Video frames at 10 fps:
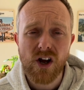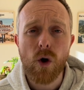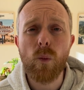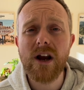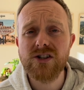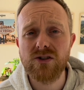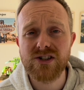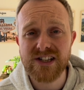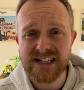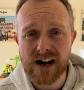went onto
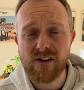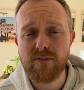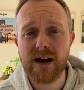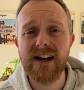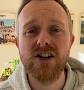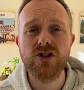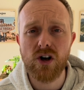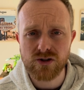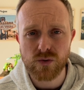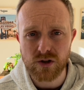the tariff page,
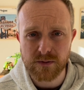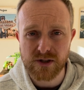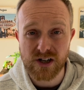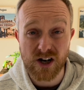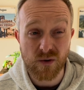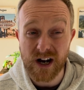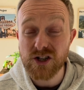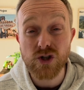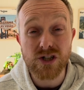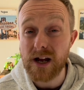onto Octopus Go,
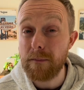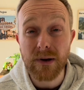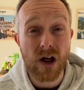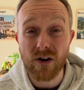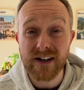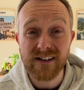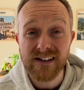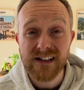and just applied.